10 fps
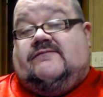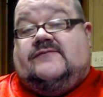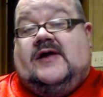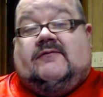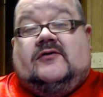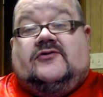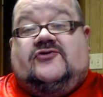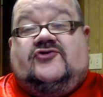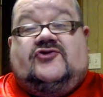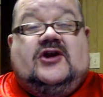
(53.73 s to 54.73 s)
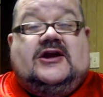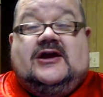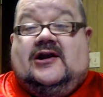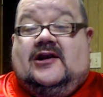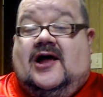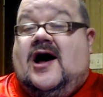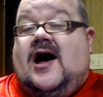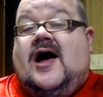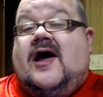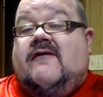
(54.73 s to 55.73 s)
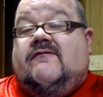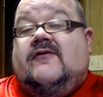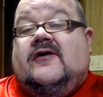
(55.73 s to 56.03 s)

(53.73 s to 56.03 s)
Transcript: never seen it live,